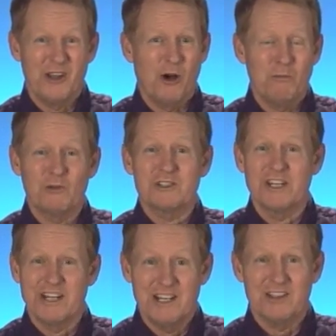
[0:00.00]
almost
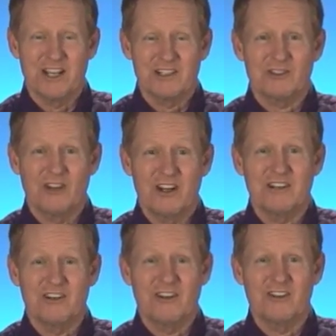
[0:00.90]
anything as
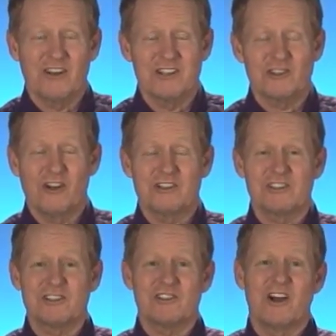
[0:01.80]
long as, long as
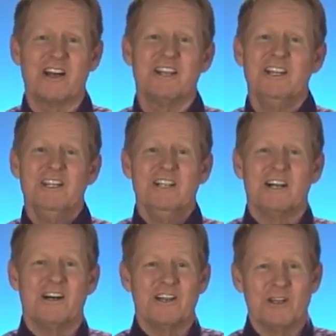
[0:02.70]
it's not uh,